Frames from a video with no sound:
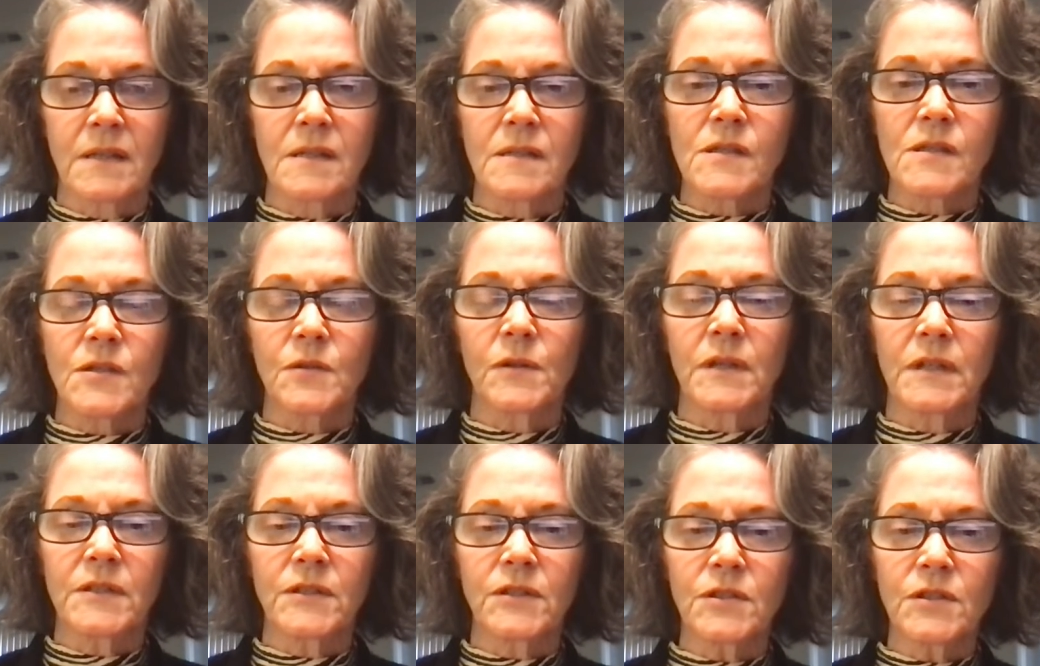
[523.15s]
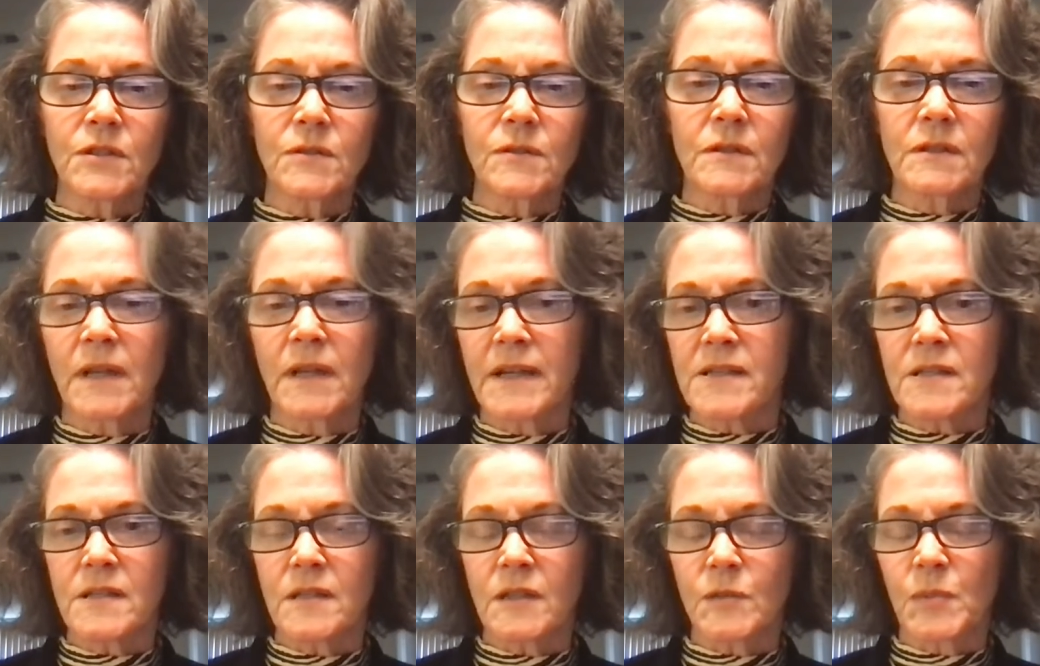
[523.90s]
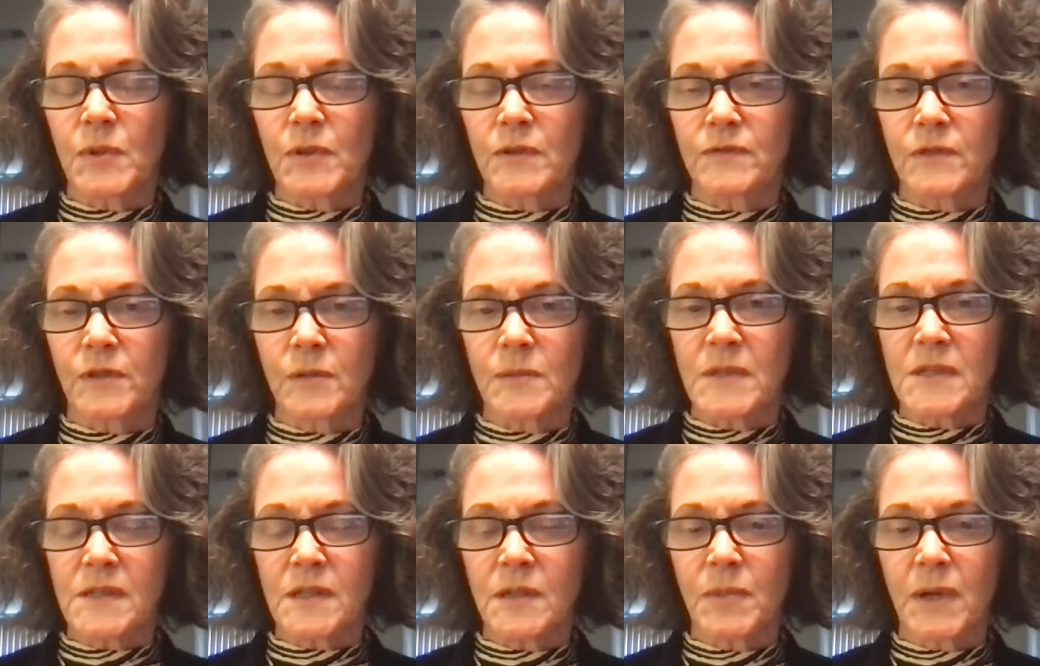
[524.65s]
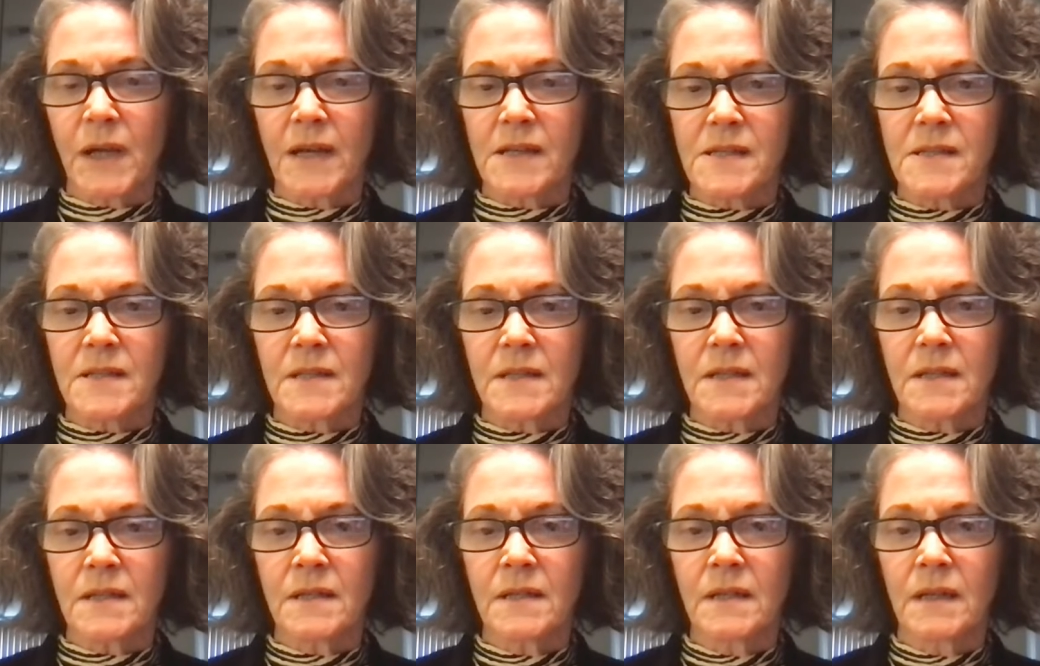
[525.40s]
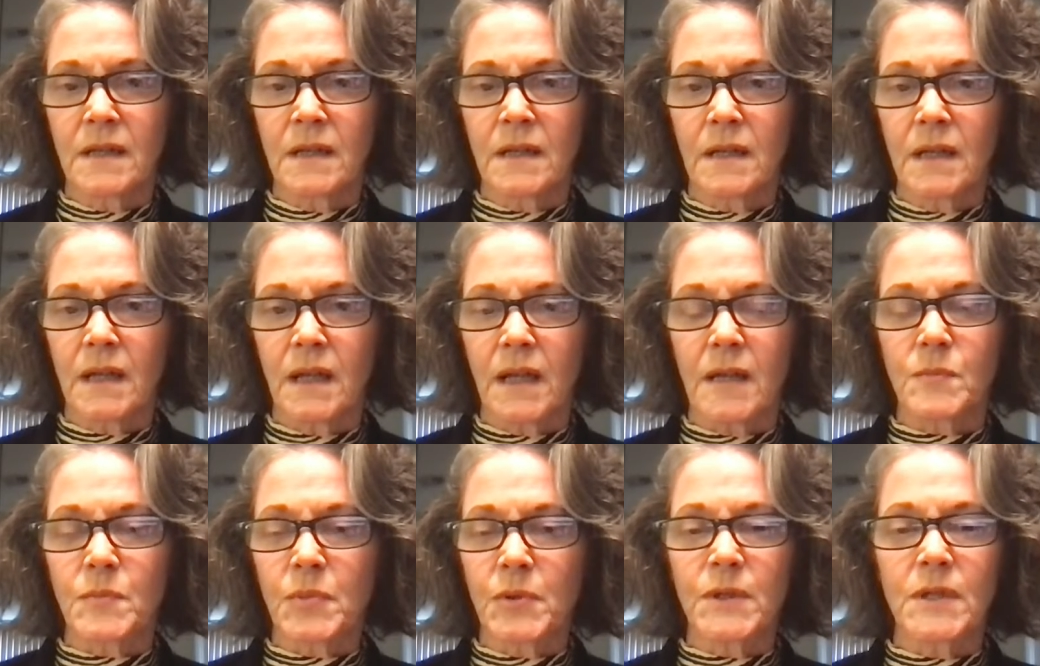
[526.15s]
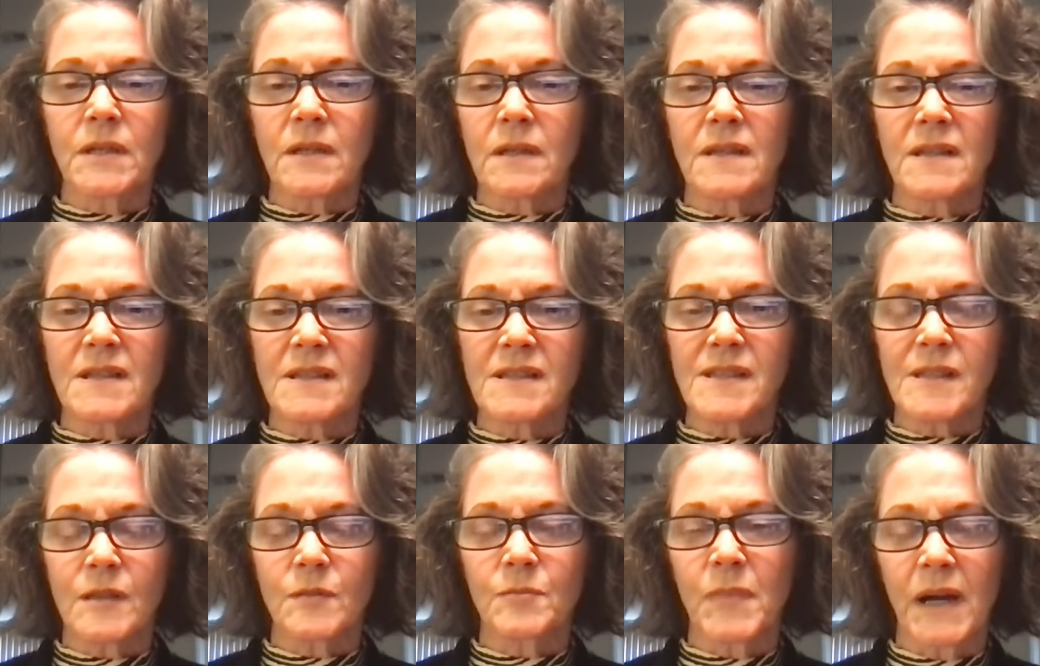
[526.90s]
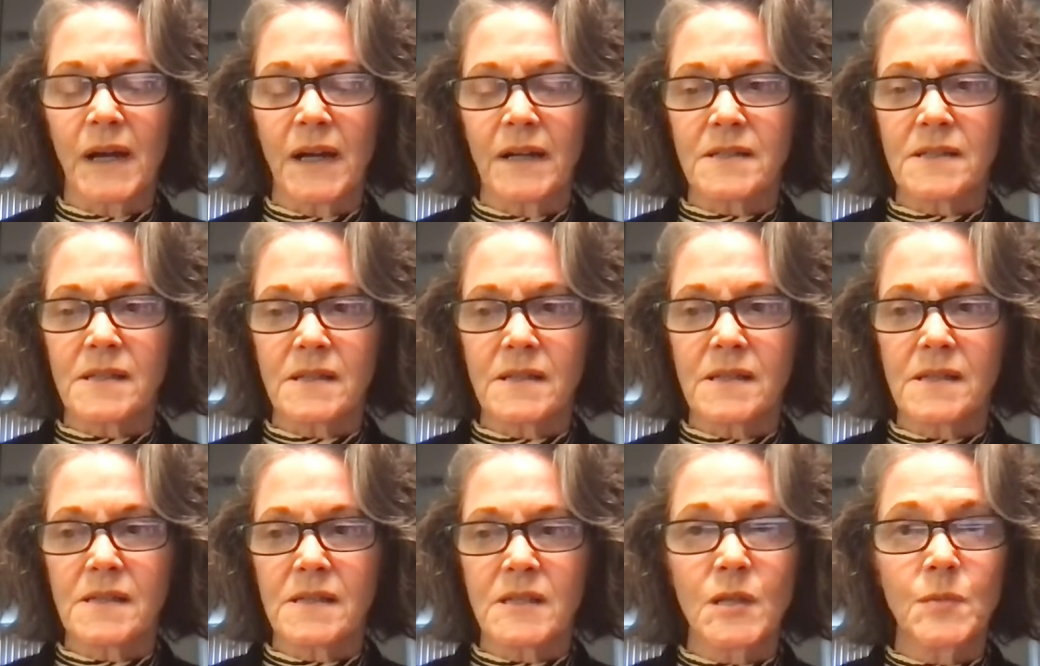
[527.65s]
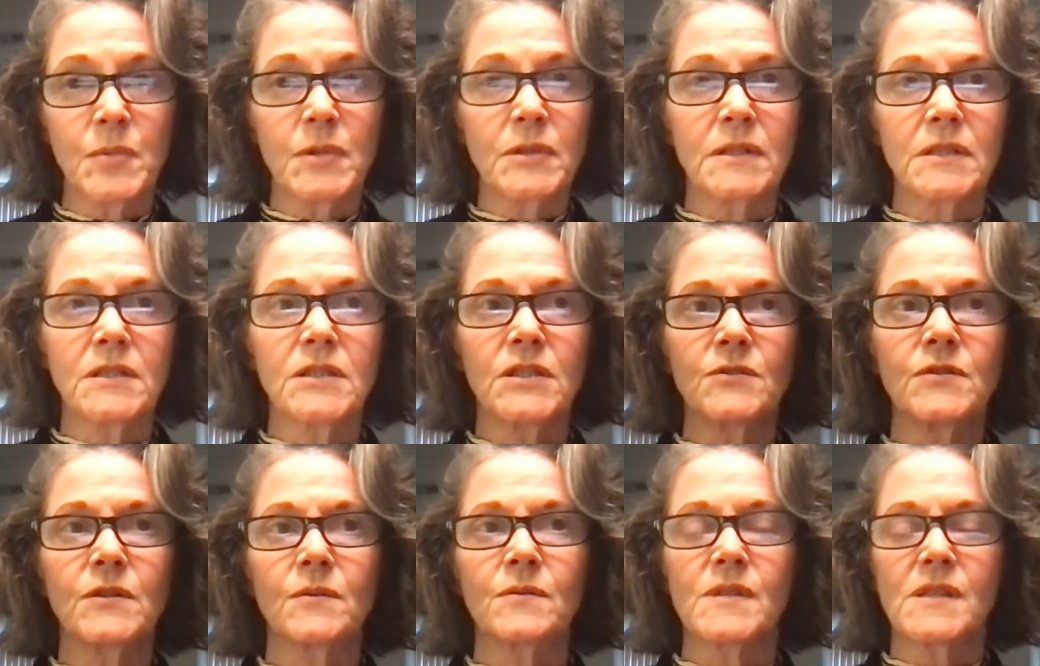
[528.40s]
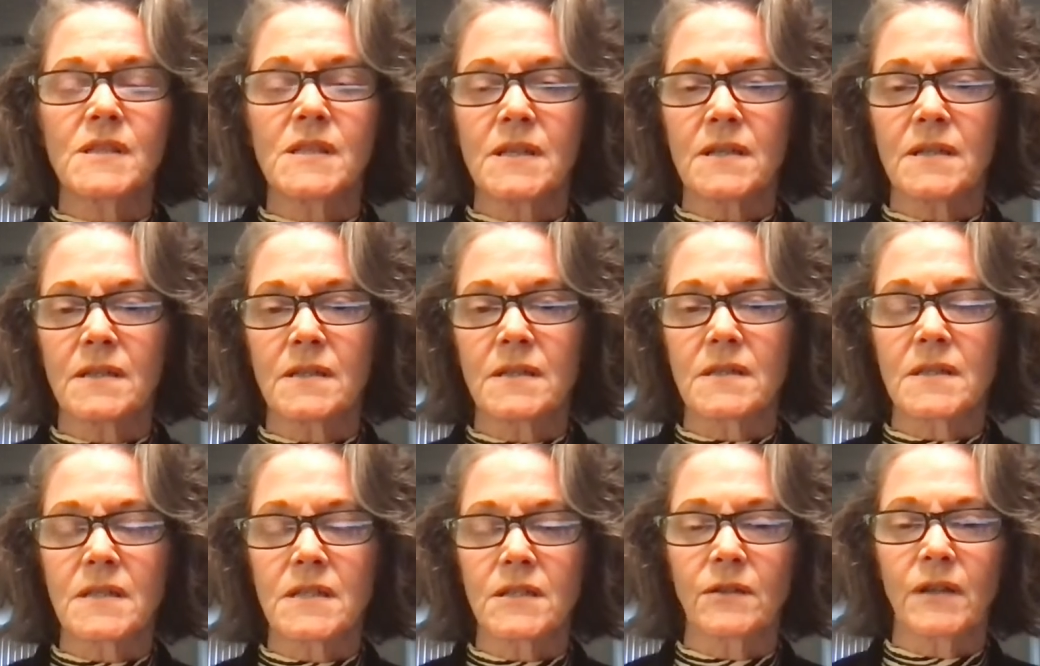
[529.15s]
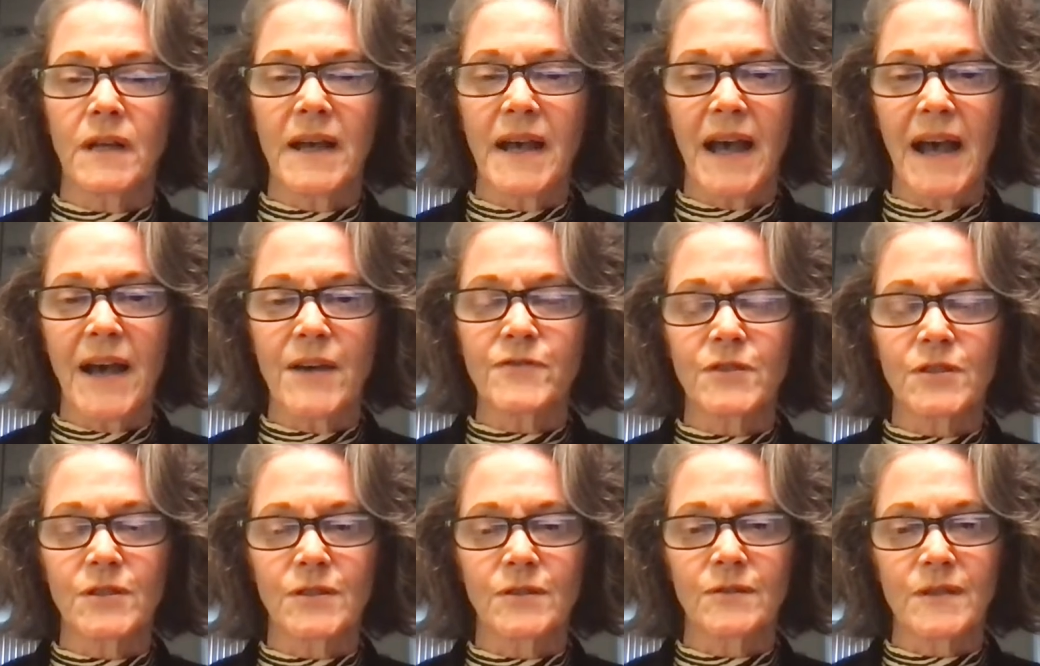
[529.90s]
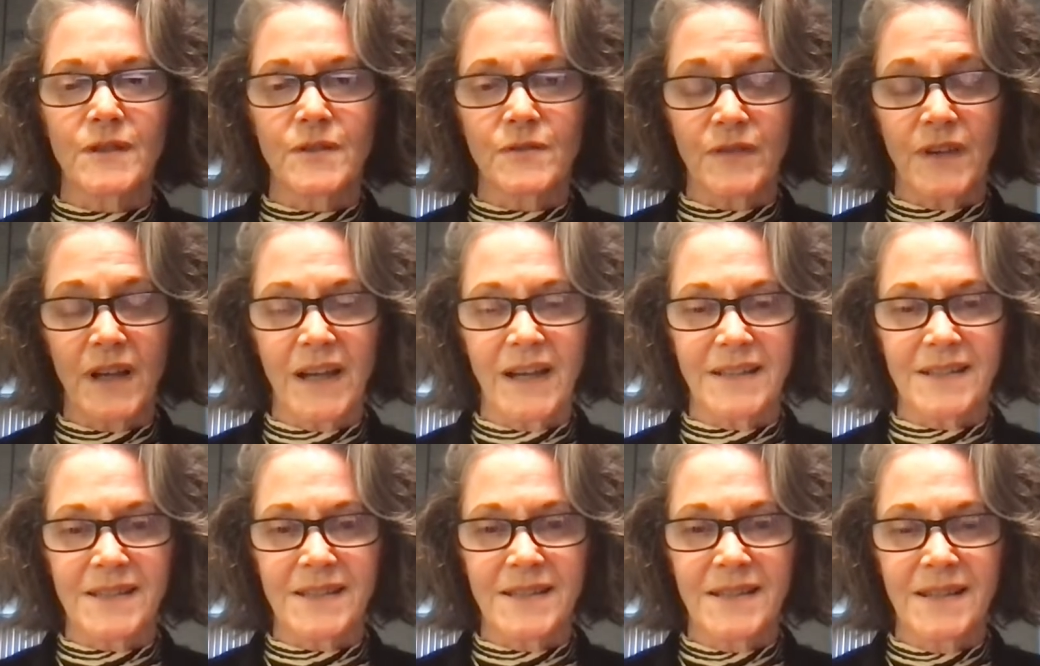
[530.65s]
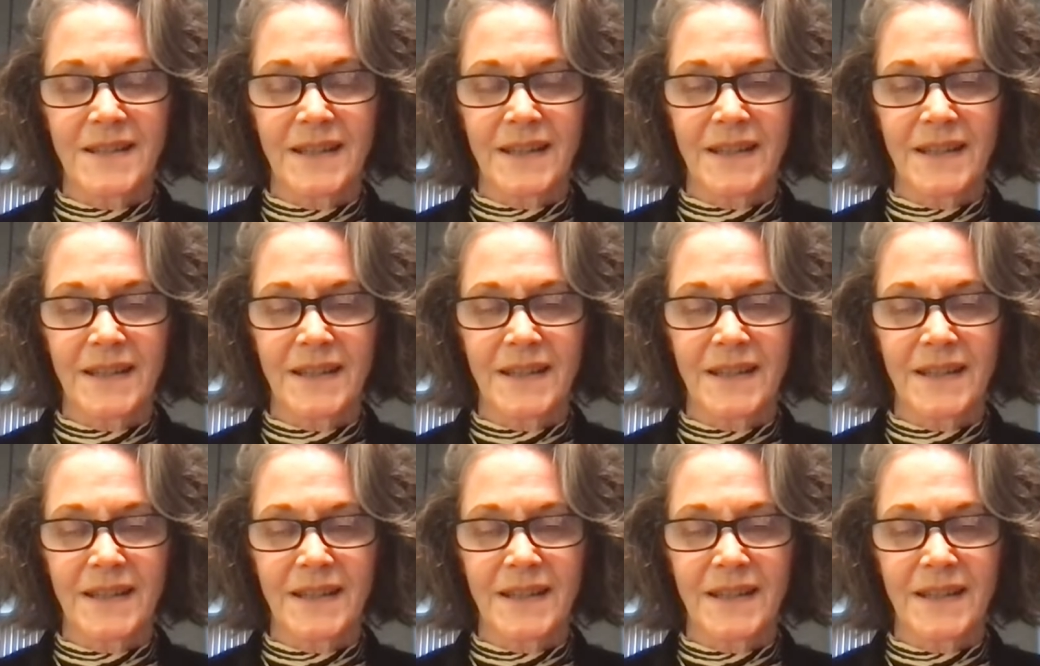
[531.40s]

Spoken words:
So underutilizing your performance capacity and putting things in boxes, typically you don't see it until after the fact.